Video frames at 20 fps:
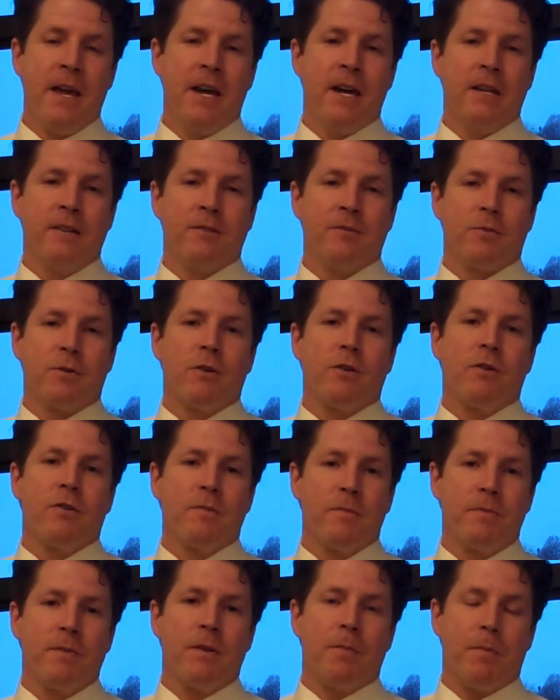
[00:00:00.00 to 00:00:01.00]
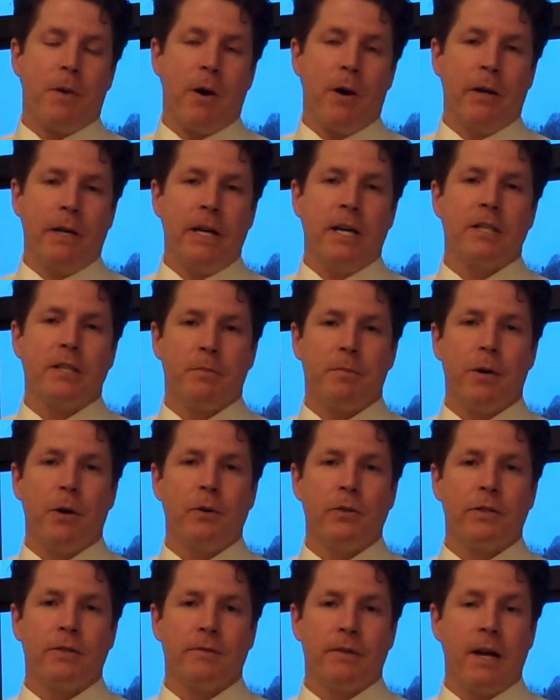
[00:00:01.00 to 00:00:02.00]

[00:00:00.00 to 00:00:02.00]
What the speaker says: And we're the party, I suppose,